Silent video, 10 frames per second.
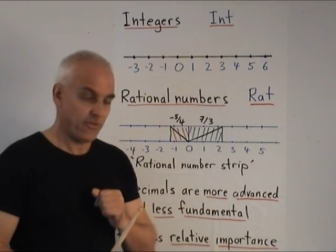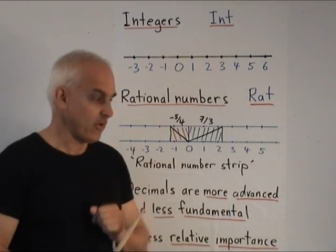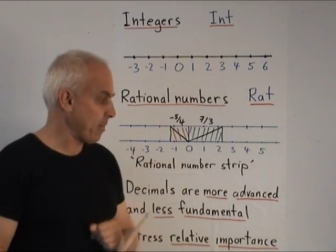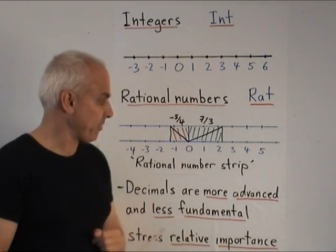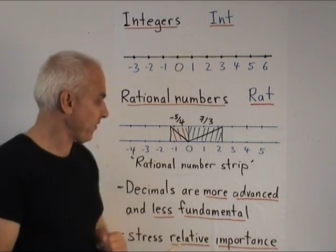
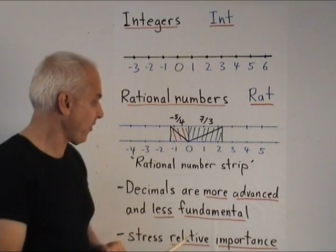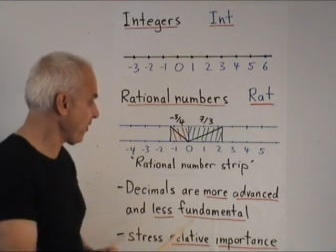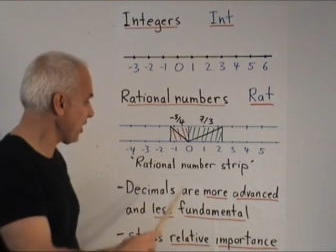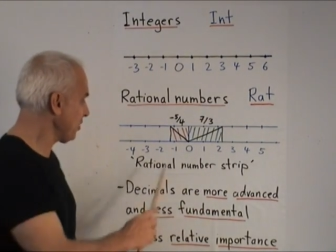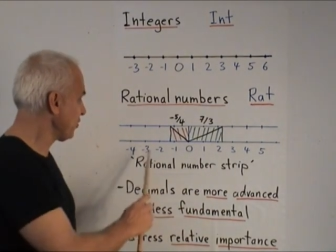So I
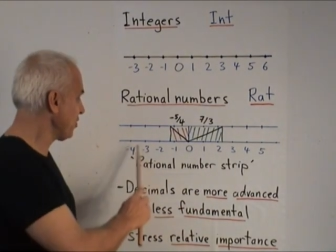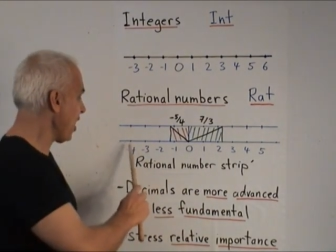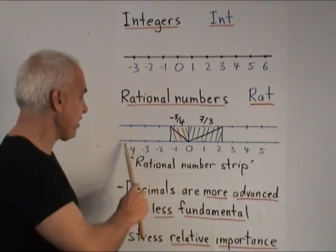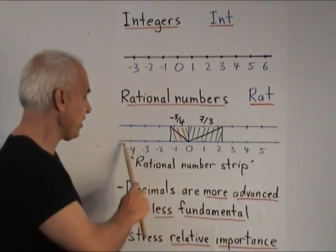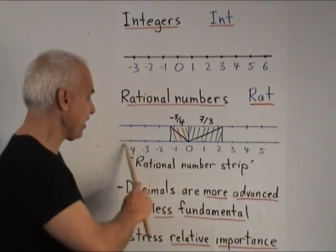prefer that you do
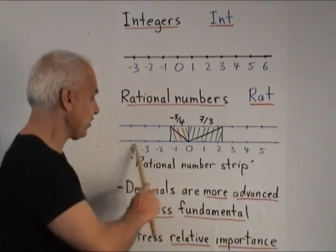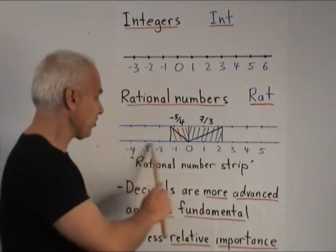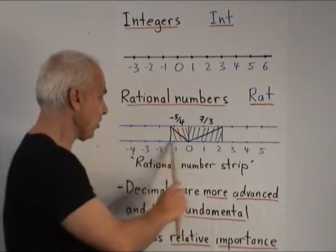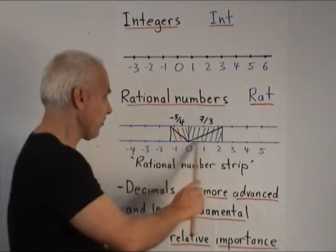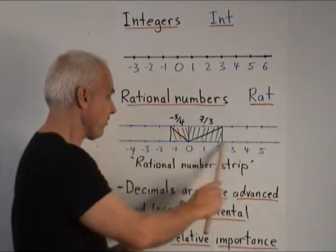not think in
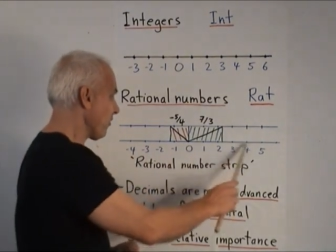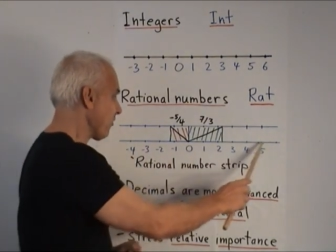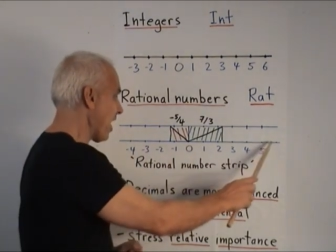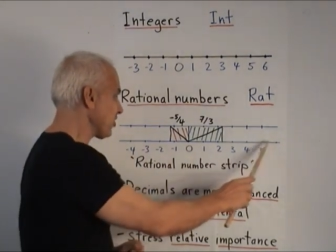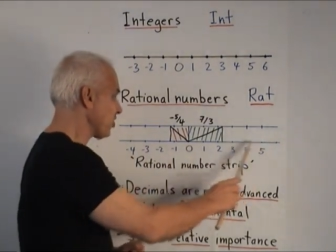terms of a
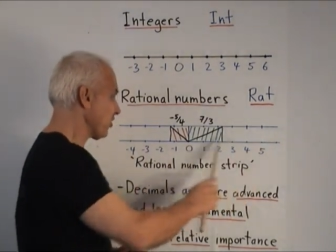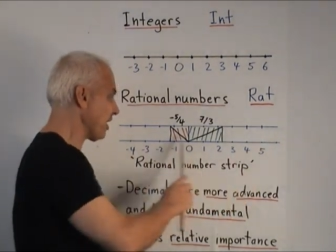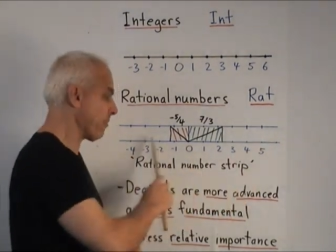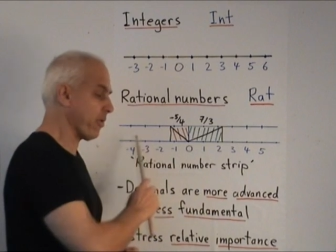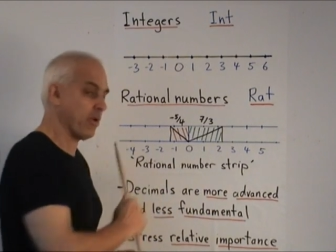rational
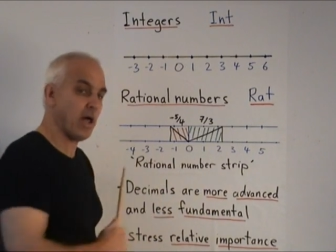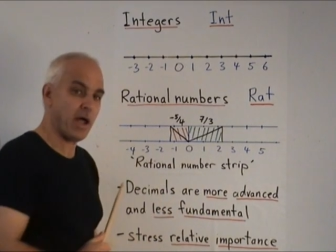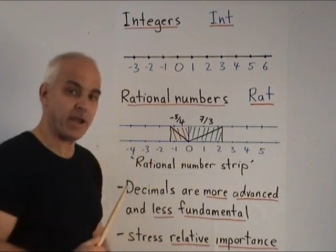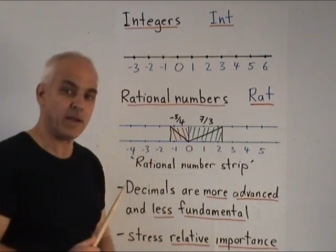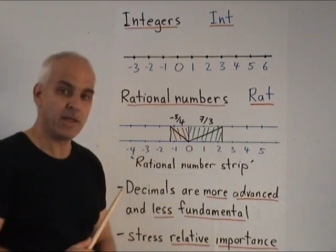number
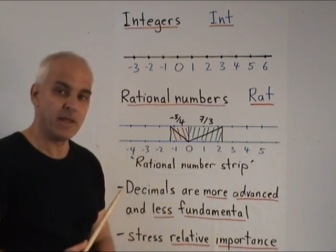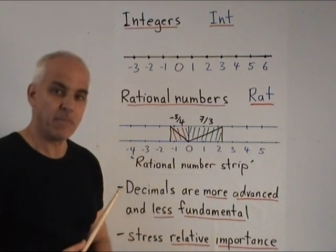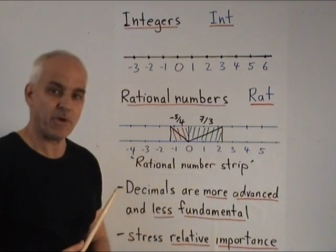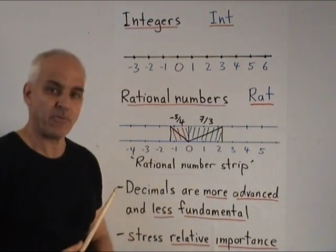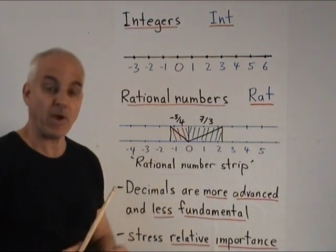line,
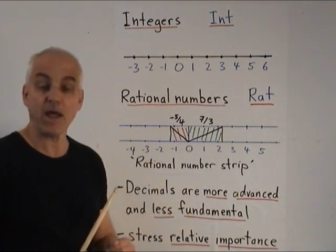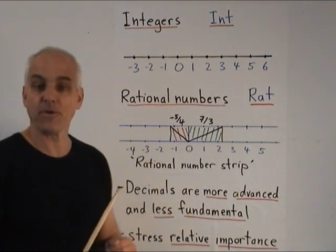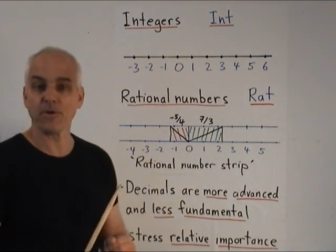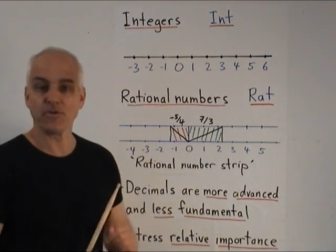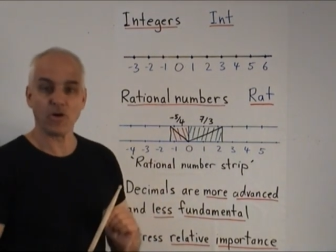but
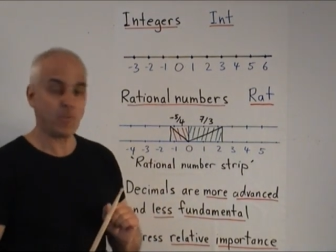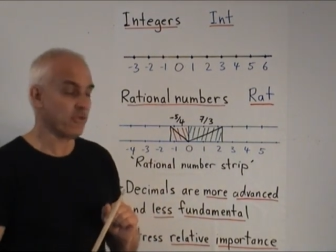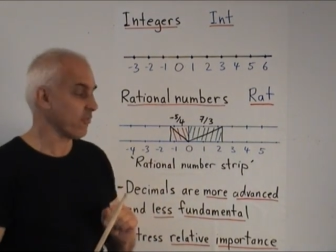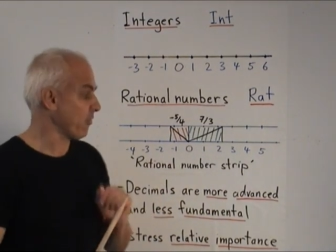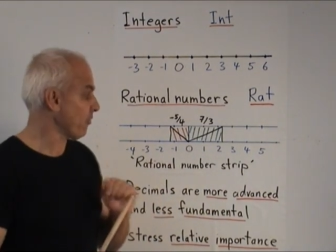rather in
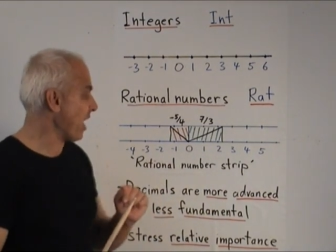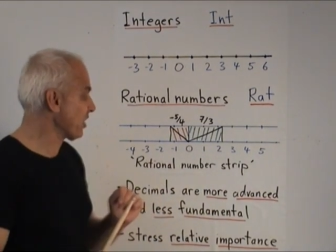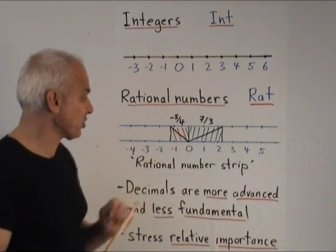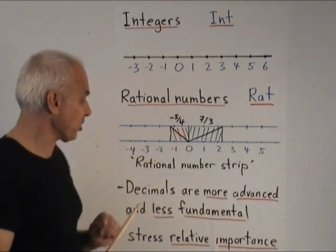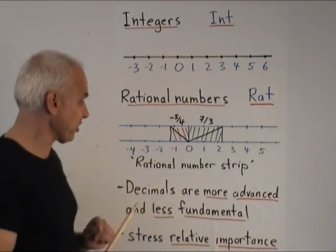terms of a
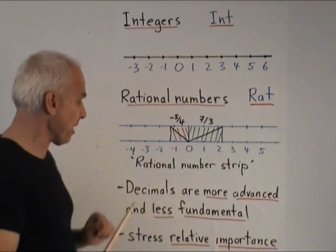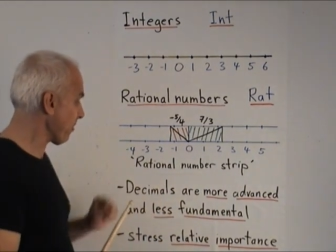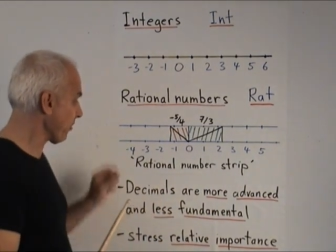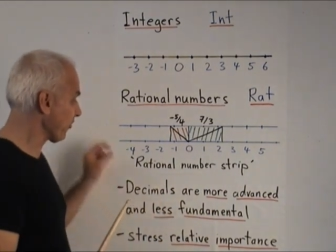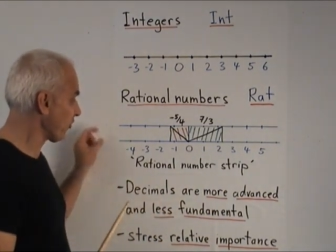rational
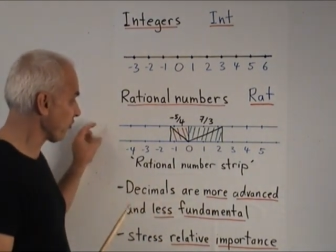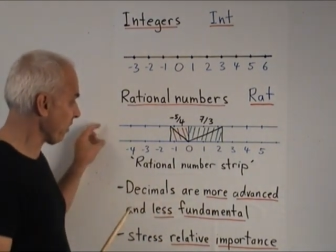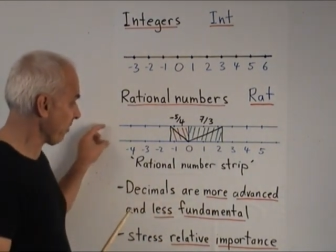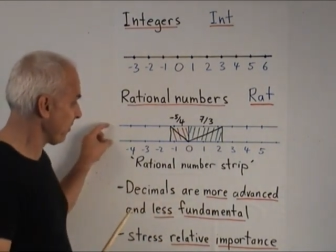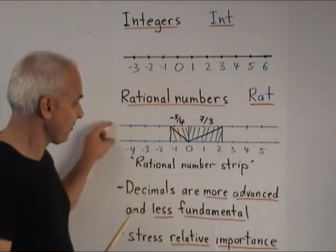number
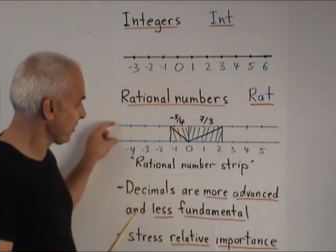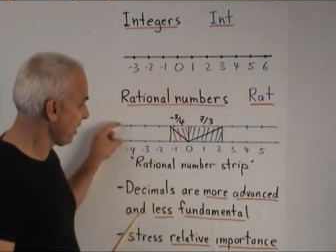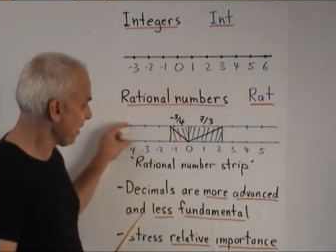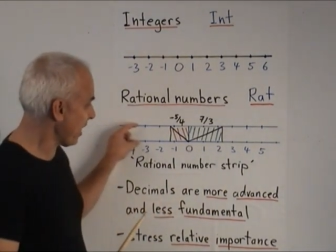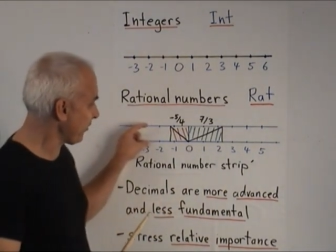strip.
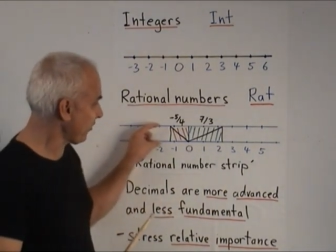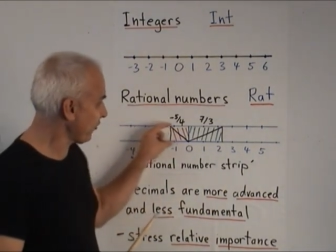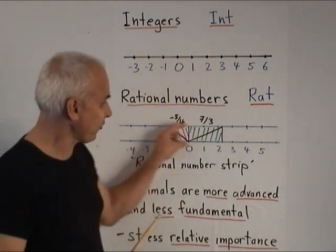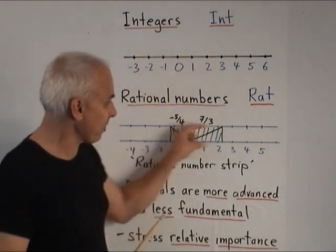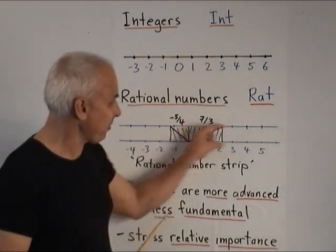That's a
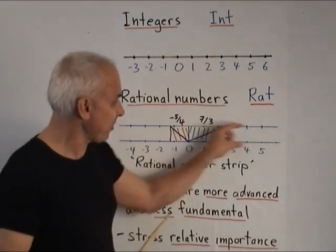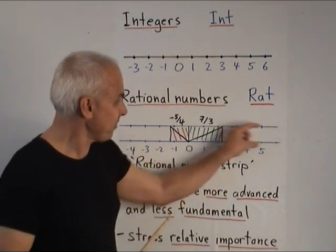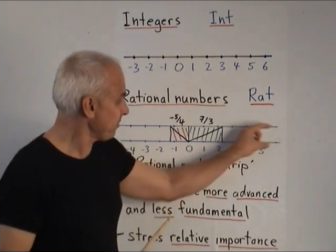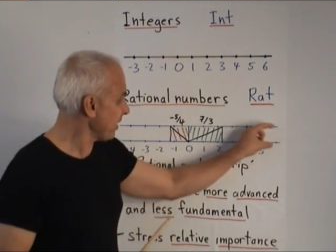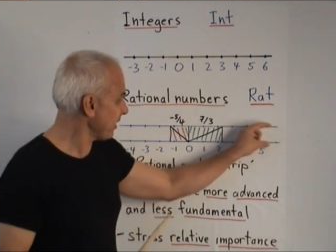strip
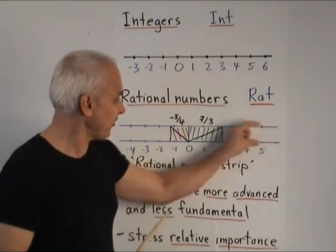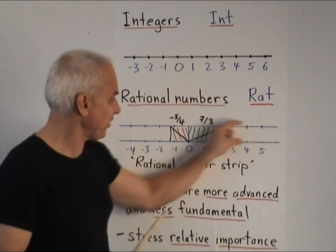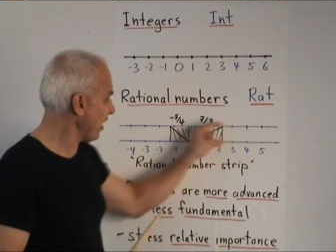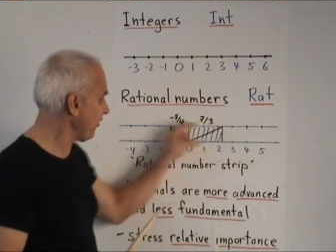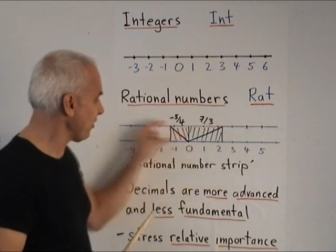
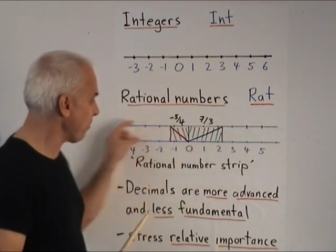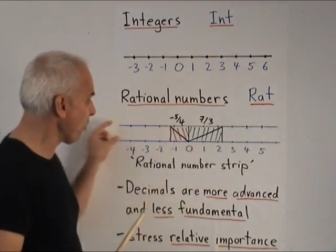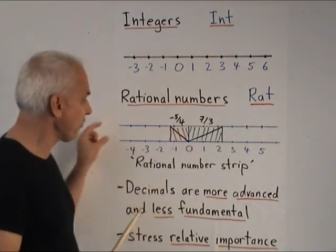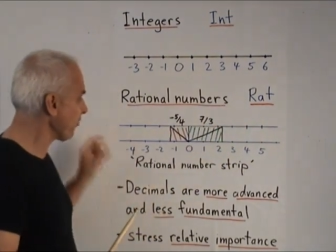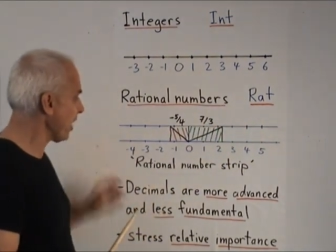extends in
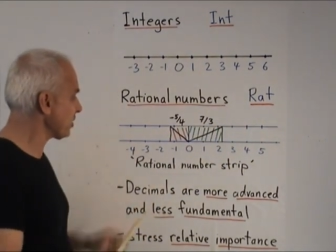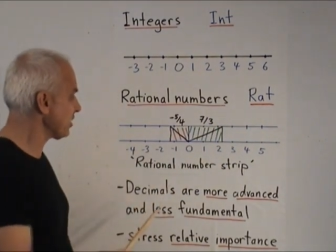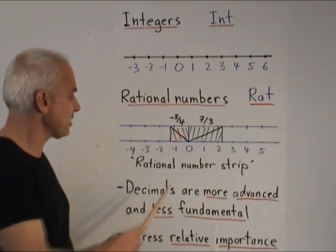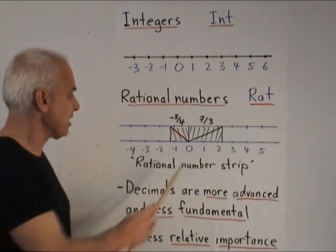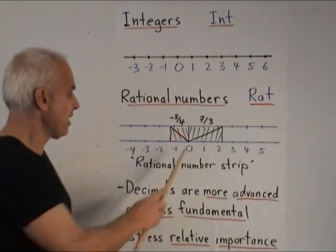both
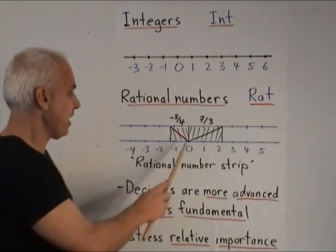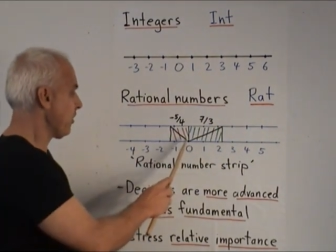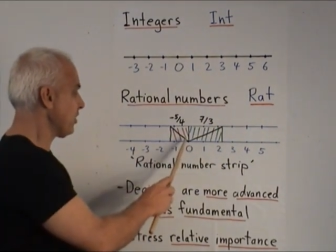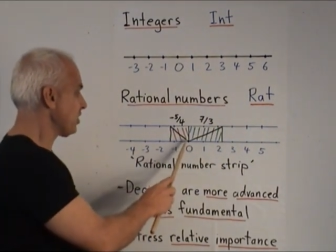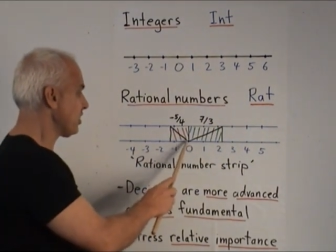directions,
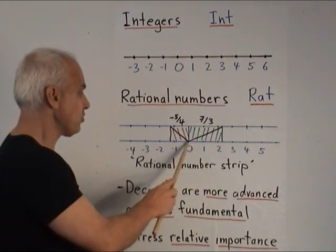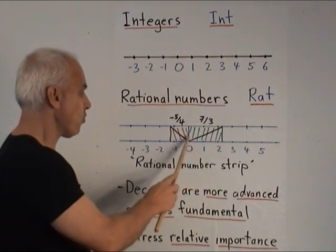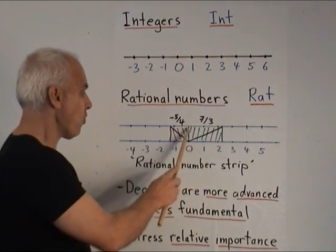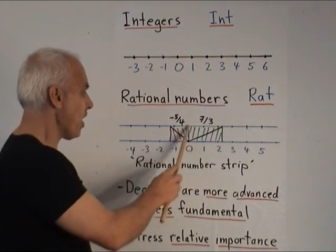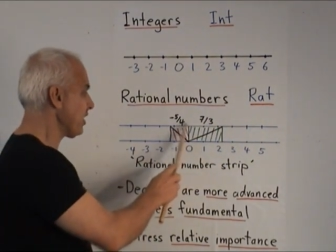which is
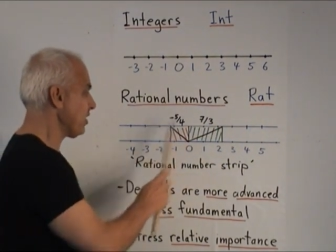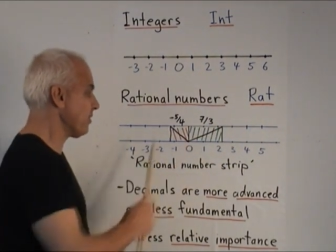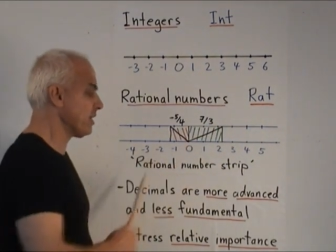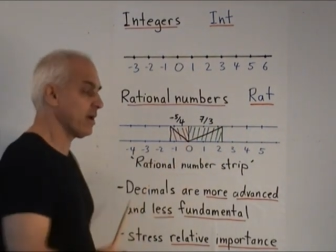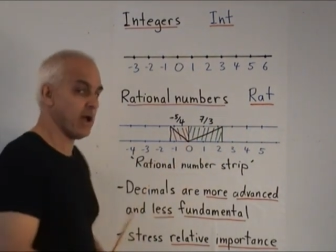one
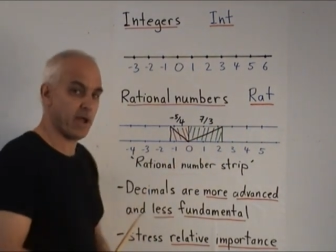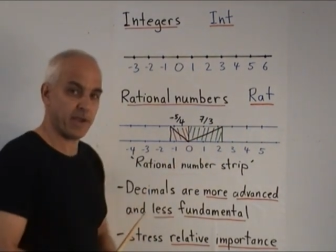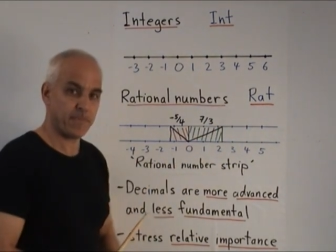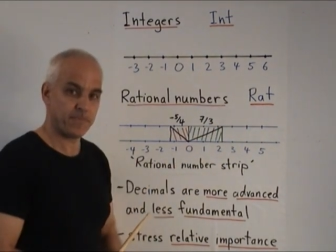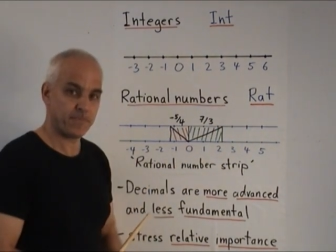unit high.